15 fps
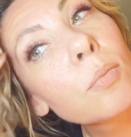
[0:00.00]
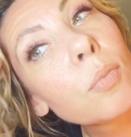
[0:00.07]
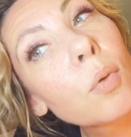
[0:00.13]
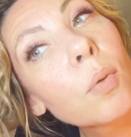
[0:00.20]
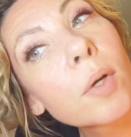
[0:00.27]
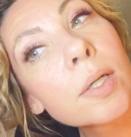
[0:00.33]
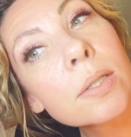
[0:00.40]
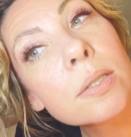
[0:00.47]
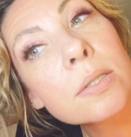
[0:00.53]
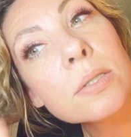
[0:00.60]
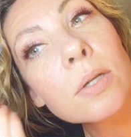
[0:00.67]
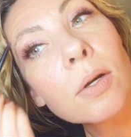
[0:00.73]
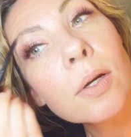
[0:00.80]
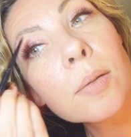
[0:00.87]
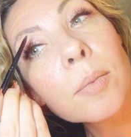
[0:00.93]
point,
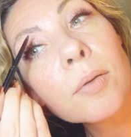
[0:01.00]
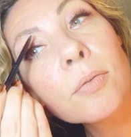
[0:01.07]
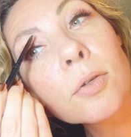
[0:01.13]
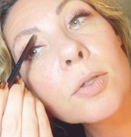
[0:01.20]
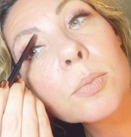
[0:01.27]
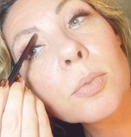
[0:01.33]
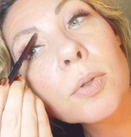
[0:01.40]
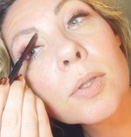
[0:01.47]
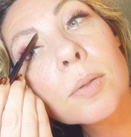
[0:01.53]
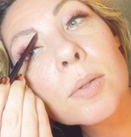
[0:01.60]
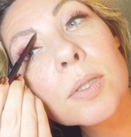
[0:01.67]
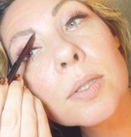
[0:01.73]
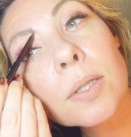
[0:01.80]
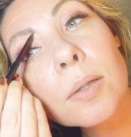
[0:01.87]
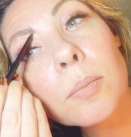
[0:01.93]
sorry, my first point to my
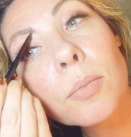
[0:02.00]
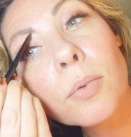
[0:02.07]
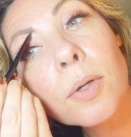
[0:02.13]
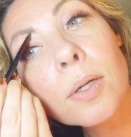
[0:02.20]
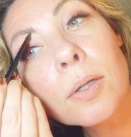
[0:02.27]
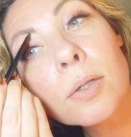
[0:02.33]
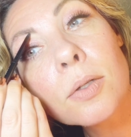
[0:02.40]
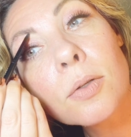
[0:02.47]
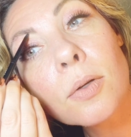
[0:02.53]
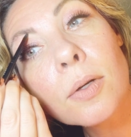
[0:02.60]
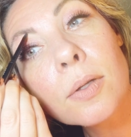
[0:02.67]
second point to draw